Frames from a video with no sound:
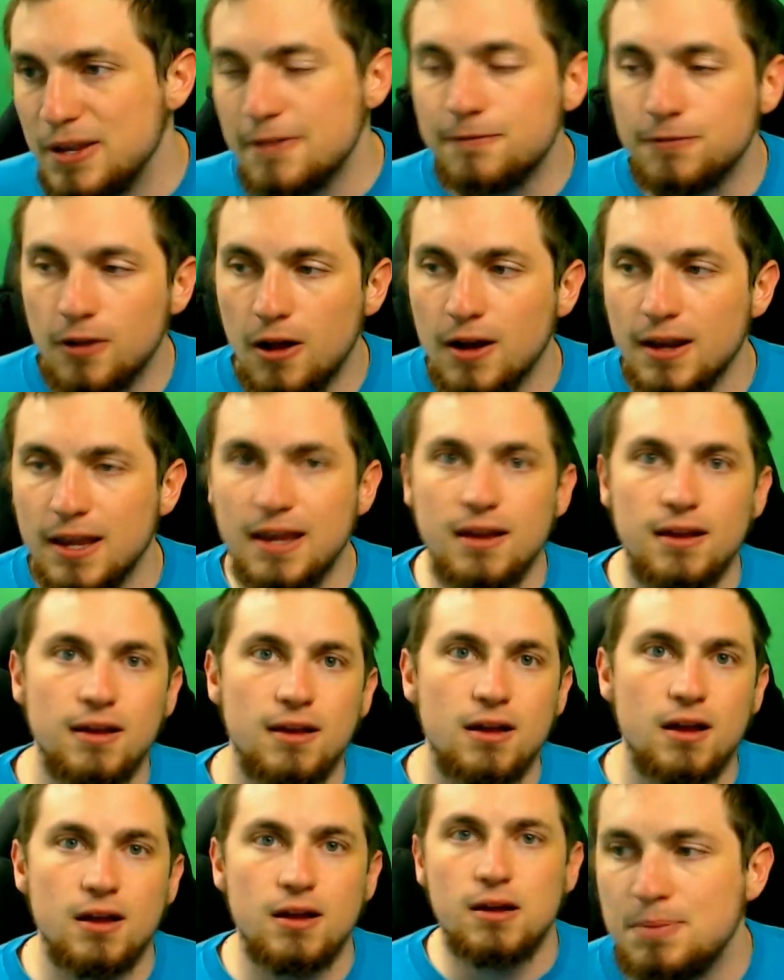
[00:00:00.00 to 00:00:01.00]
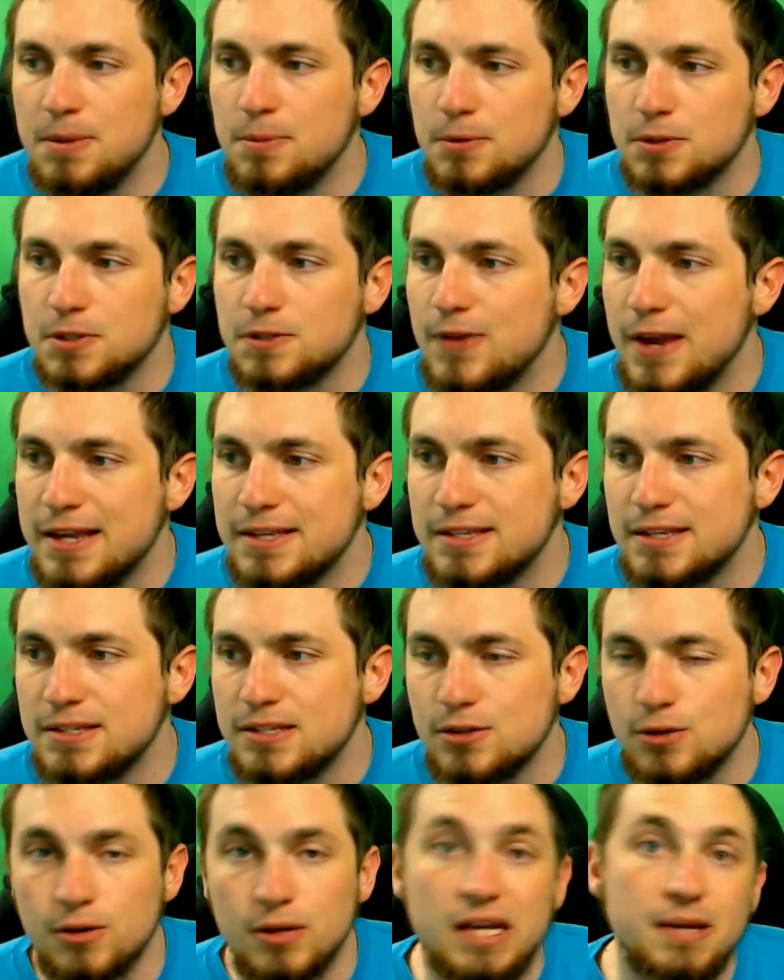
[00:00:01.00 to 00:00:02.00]
be vlogging in people's
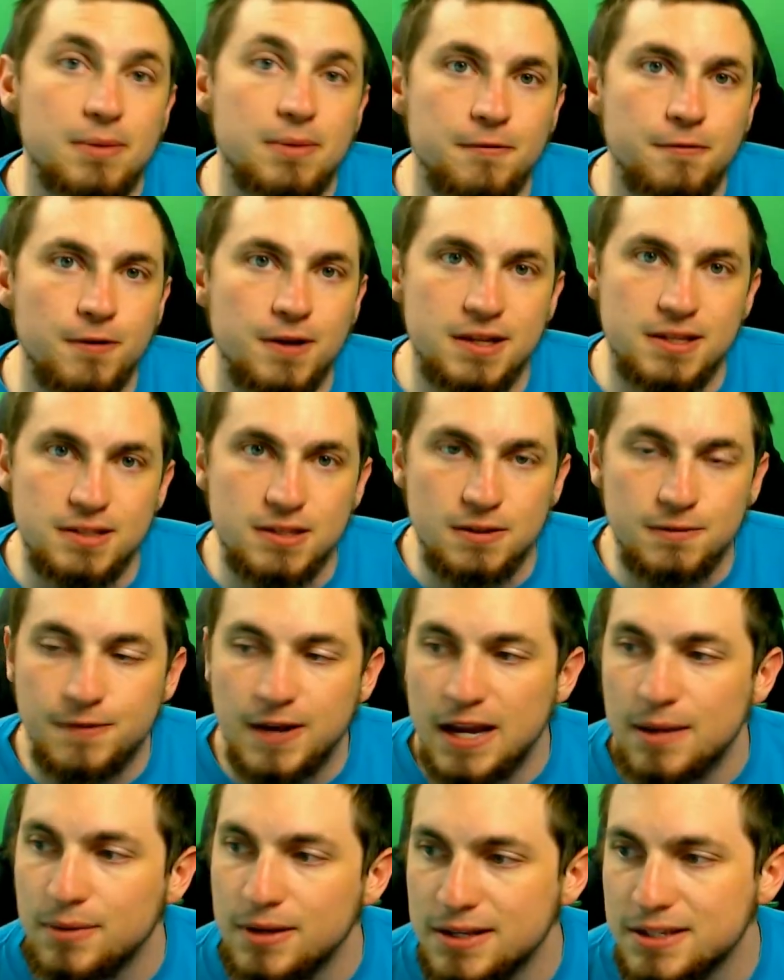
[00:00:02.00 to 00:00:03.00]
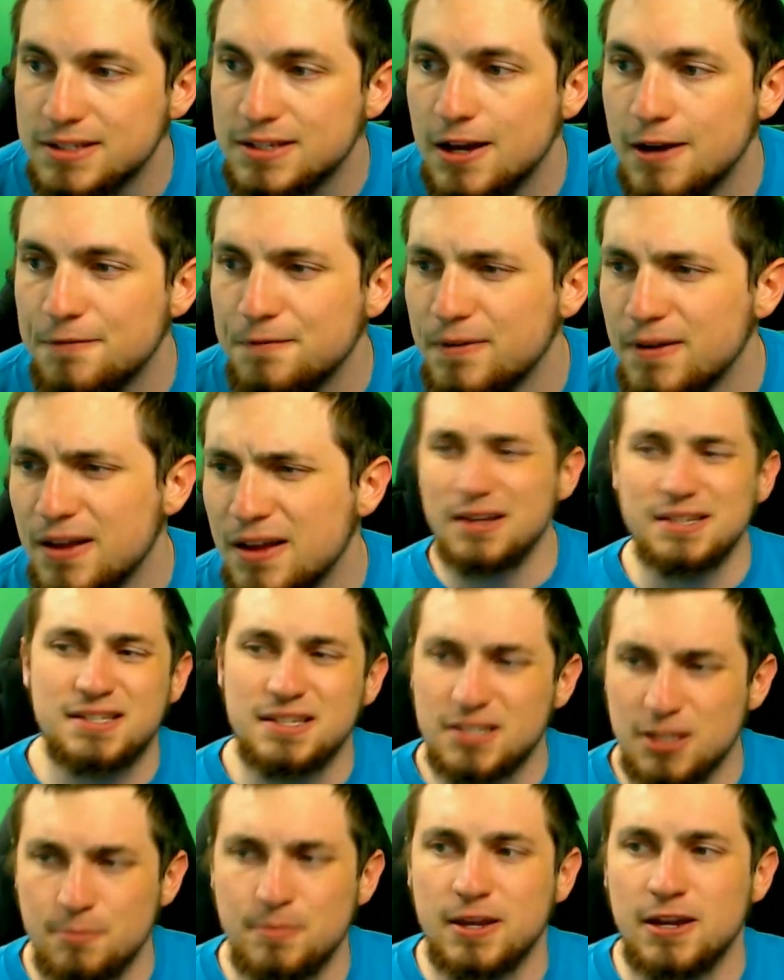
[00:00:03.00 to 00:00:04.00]
faces who are like my friends and family and stuff, unless
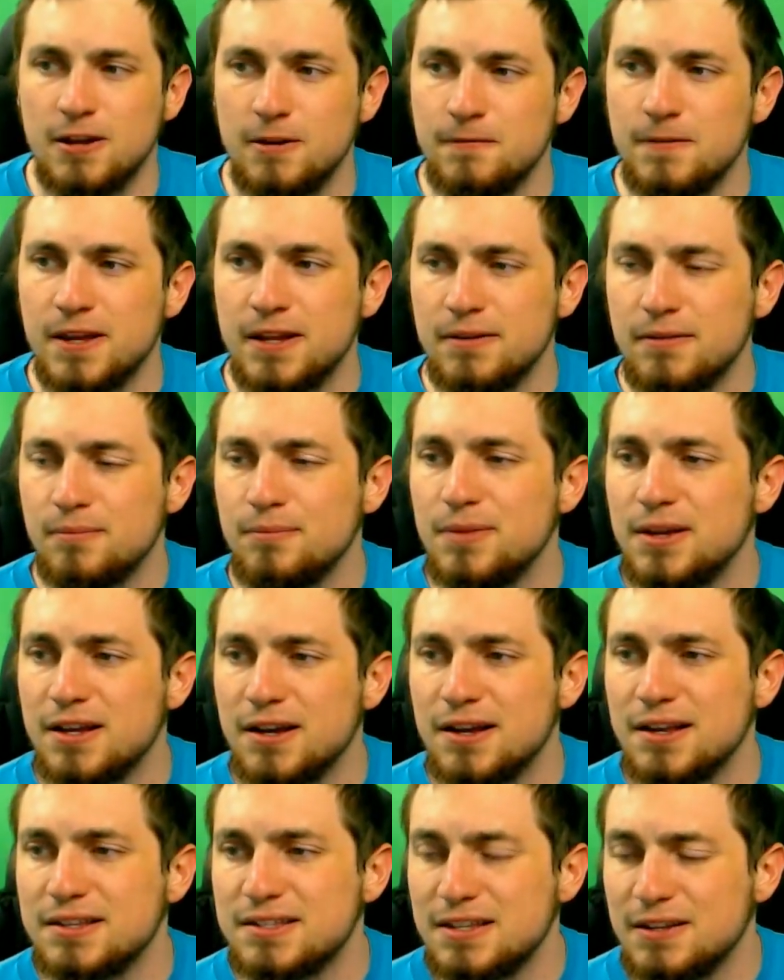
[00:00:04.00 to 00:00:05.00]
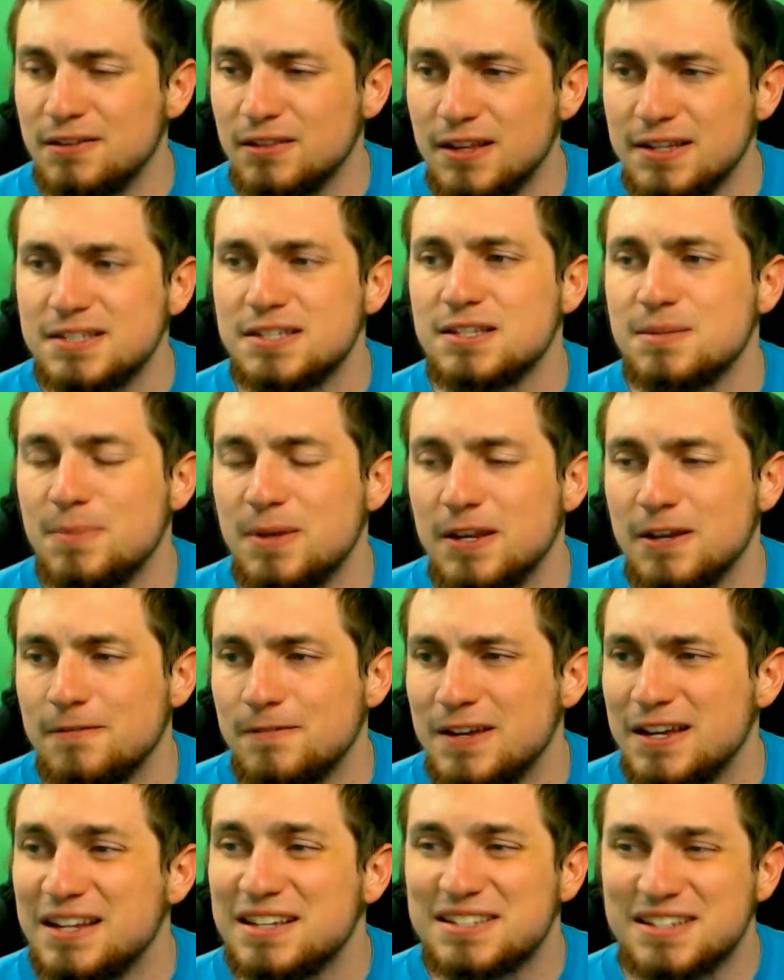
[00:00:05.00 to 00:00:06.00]
it's a big event. Because unless it's a big
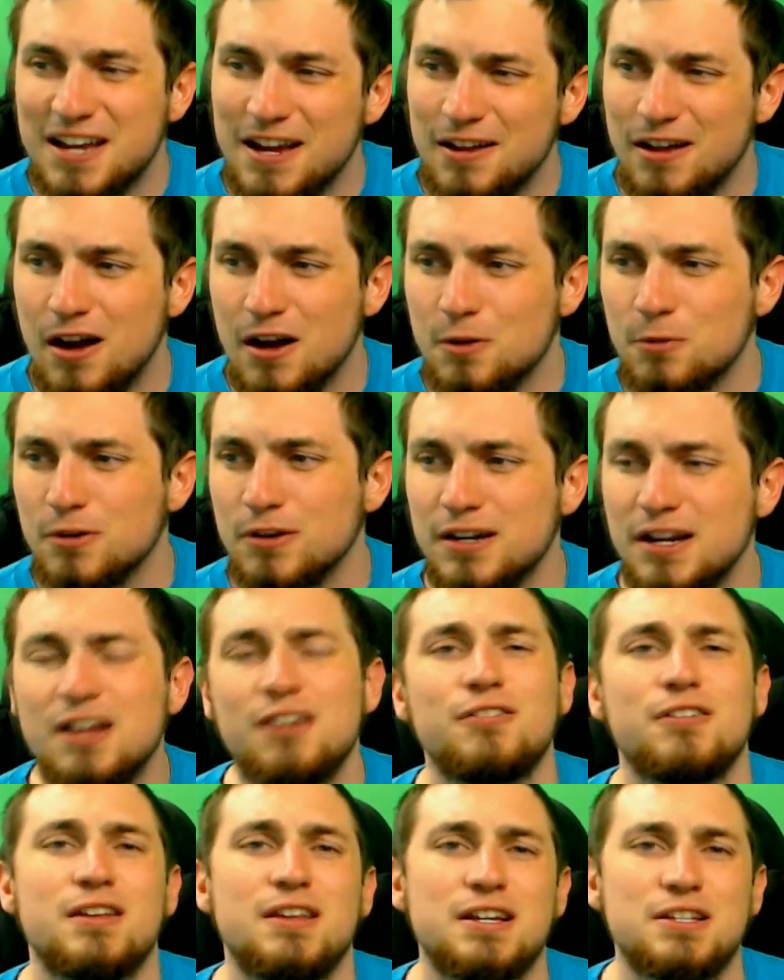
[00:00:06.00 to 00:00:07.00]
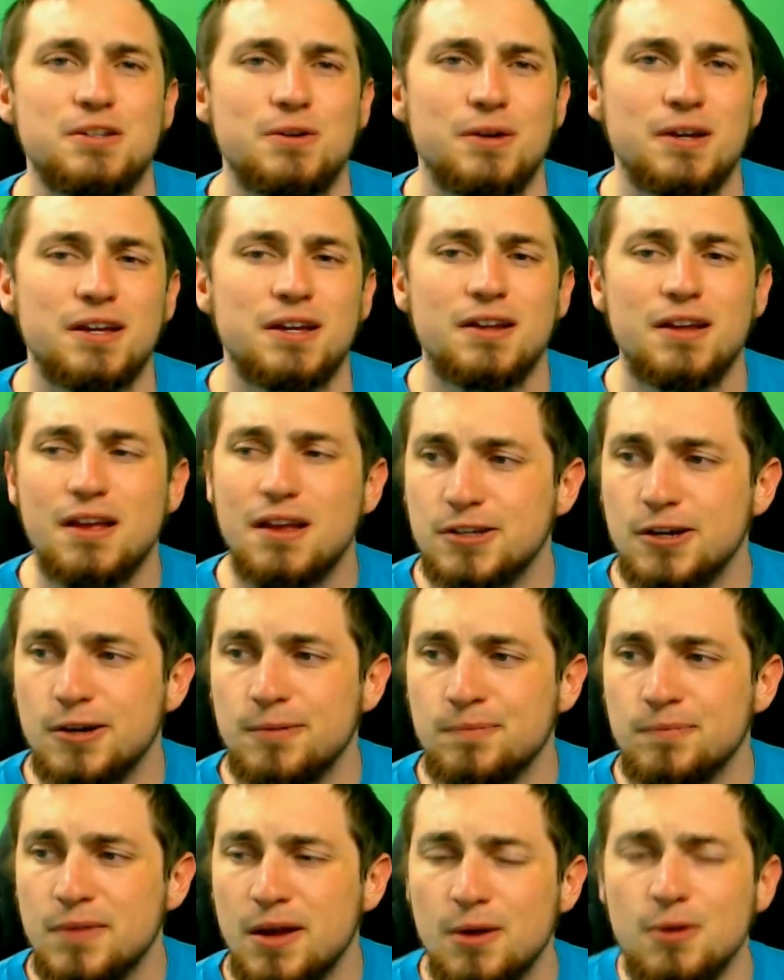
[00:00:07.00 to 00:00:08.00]
event, it's kind of awkward. I don't really like doing it.
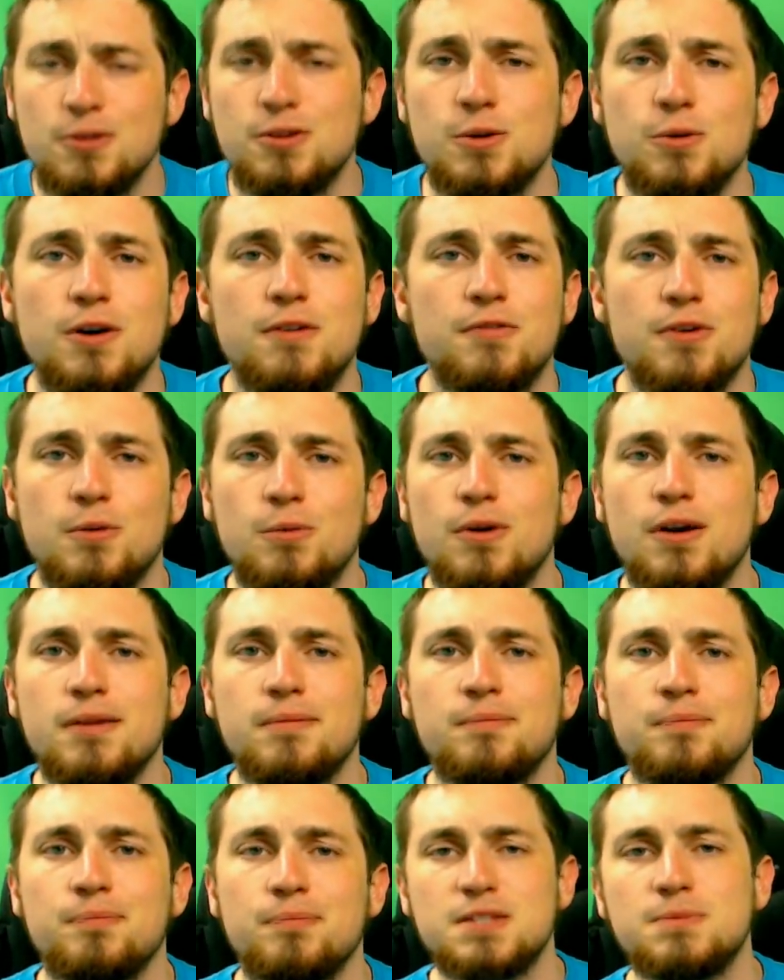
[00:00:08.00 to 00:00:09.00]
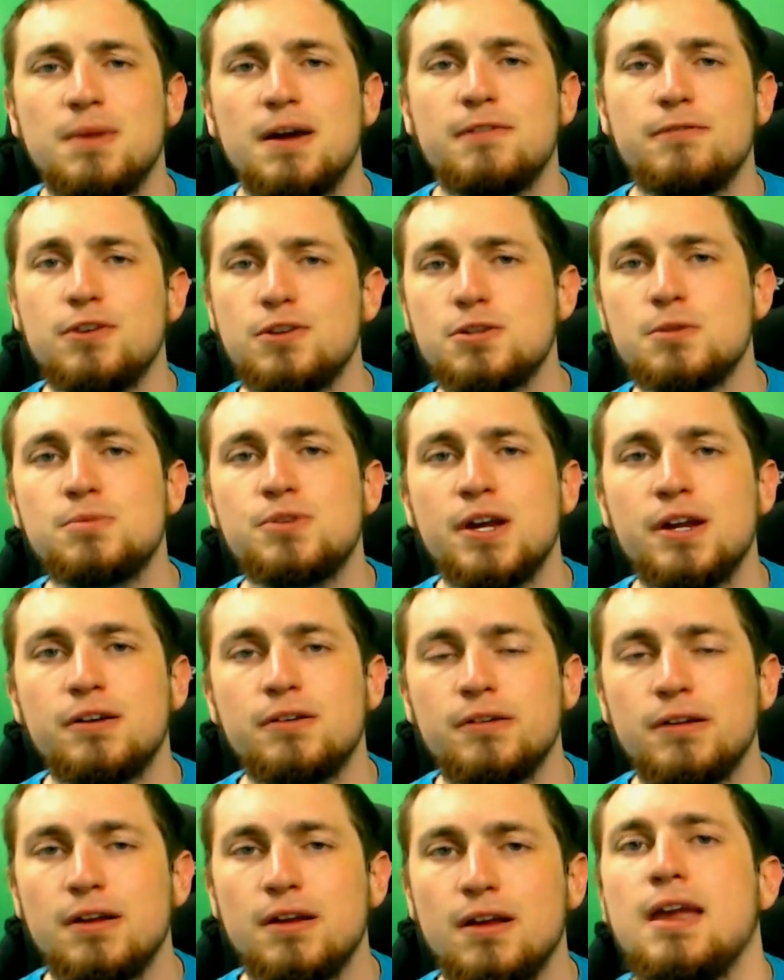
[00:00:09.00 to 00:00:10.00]
So I'm gonna do whatever I want because it's my YouTube
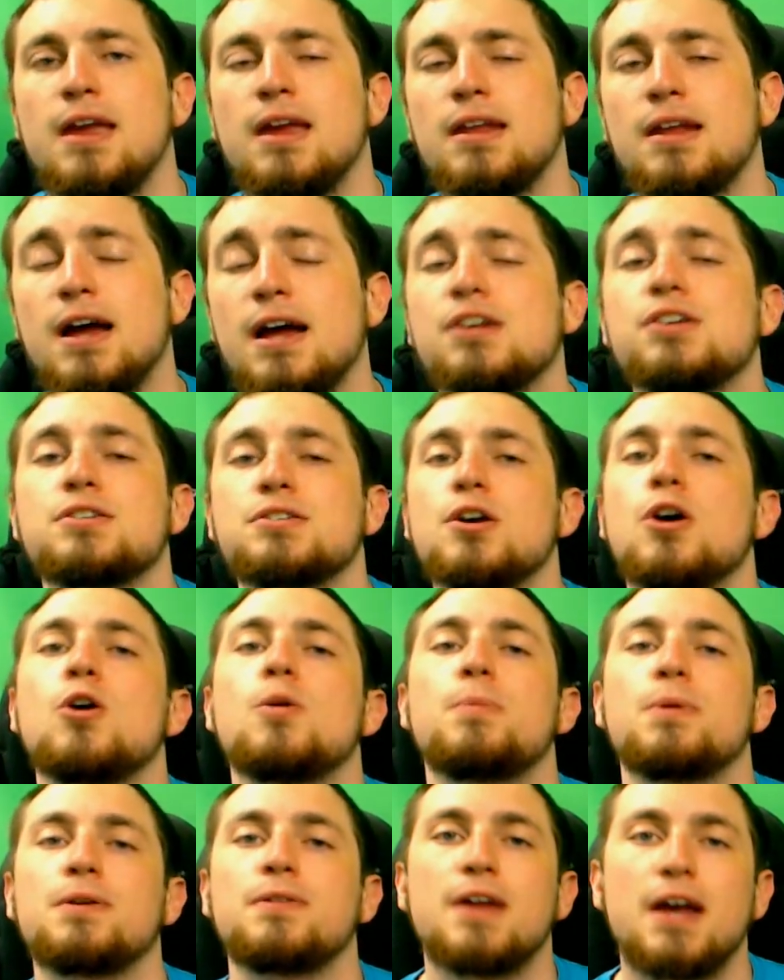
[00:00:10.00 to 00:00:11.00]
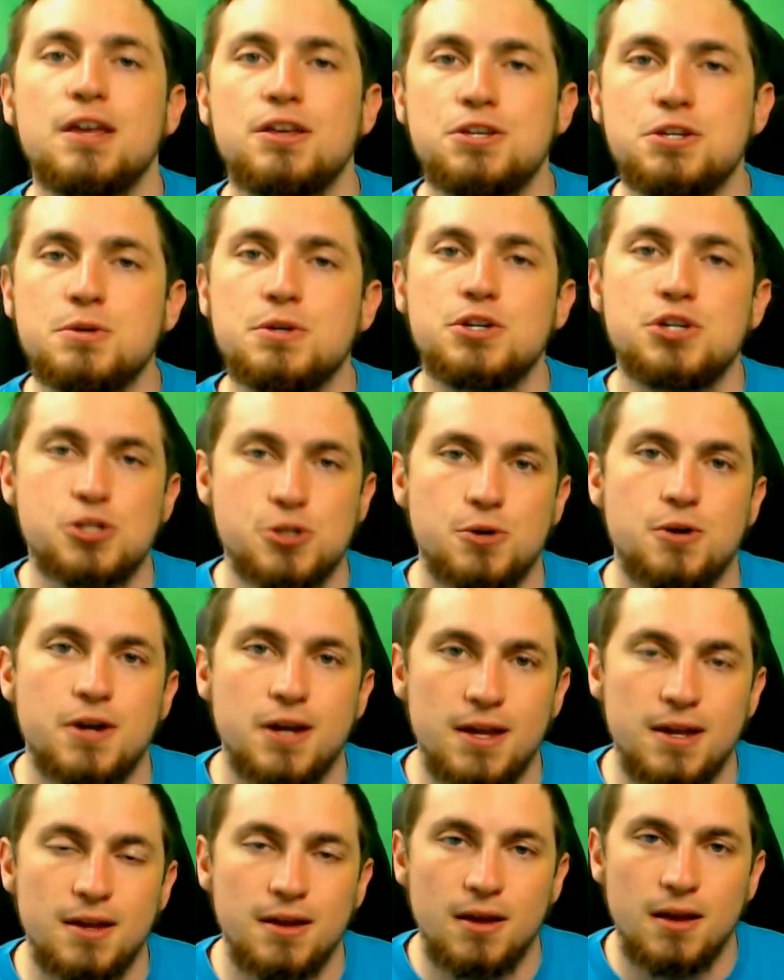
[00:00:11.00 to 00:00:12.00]
channel, and I just hope that you
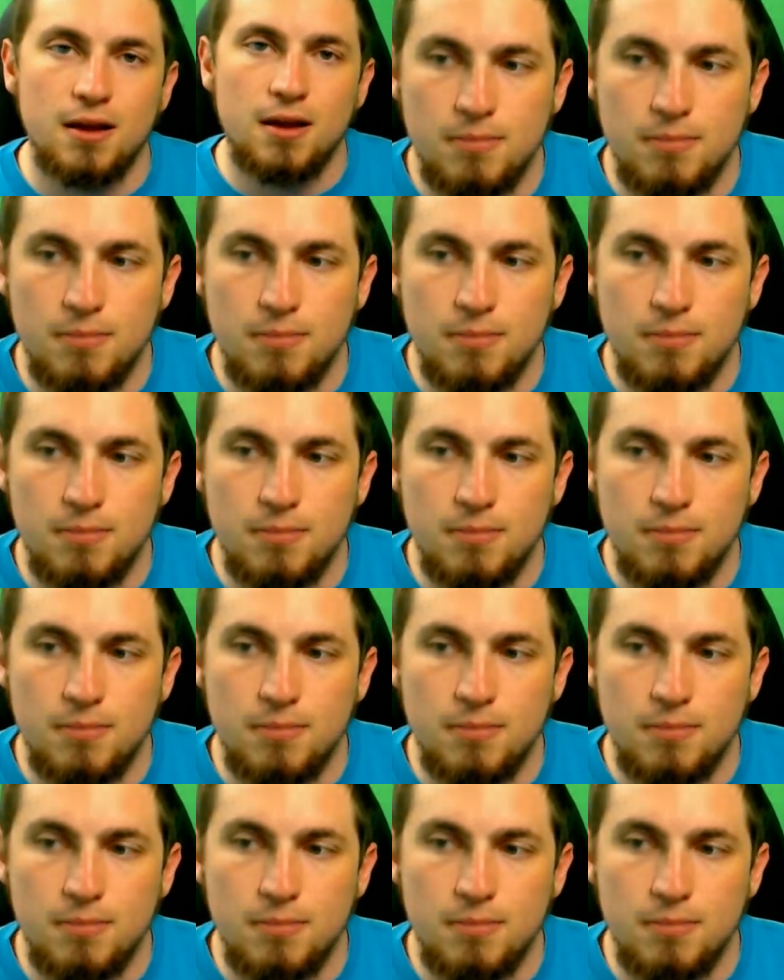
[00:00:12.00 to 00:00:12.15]
enjoy